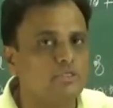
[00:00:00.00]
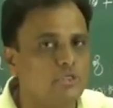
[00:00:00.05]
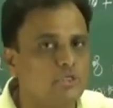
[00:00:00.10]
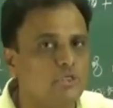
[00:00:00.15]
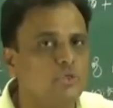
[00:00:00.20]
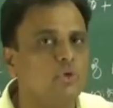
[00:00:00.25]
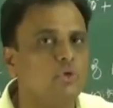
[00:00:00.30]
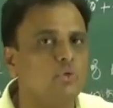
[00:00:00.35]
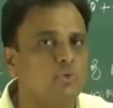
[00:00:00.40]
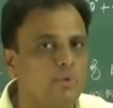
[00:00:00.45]

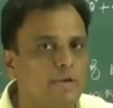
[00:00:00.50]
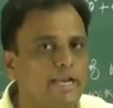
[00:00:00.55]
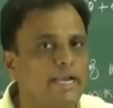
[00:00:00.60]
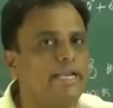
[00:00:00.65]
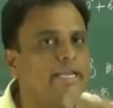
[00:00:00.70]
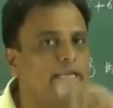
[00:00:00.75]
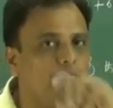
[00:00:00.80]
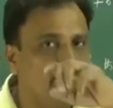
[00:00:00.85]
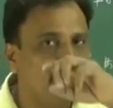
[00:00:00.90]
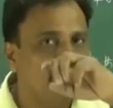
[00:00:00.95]
0 to
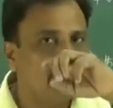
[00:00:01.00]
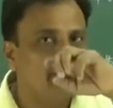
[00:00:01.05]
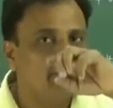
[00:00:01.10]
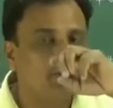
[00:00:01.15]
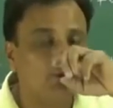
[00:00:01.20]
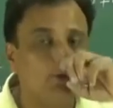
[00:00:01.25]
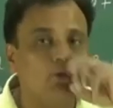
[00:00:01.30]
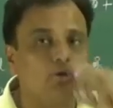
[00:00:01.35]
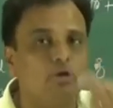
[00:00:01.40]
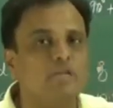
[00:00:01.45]
180.
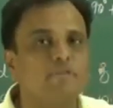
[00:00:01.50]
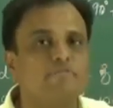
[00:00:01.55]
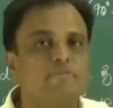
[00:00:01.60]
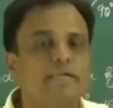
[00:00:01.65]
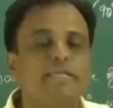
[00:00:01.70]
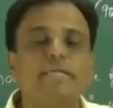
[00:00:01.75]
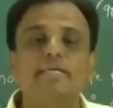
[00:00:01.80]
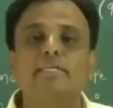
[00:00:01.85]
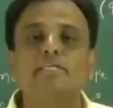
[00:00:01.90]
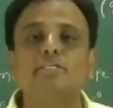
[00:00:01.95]

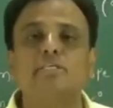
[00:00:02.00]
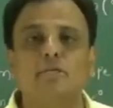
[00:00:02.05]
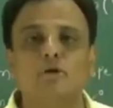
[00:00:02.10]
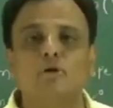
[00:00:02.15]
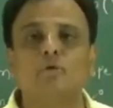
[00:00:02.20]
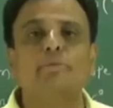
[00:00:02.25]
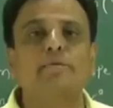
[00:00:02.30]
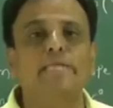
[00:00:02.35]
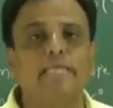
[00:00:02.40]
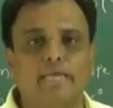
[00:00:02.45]
225 degrees
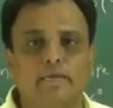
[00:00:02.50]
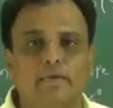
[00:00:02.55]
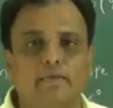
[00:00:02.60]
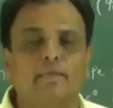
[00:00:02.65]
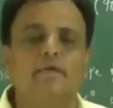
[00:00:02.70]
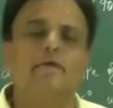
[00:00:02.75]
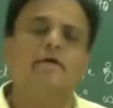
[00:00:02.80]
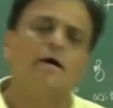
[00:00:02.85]
cannot be taken.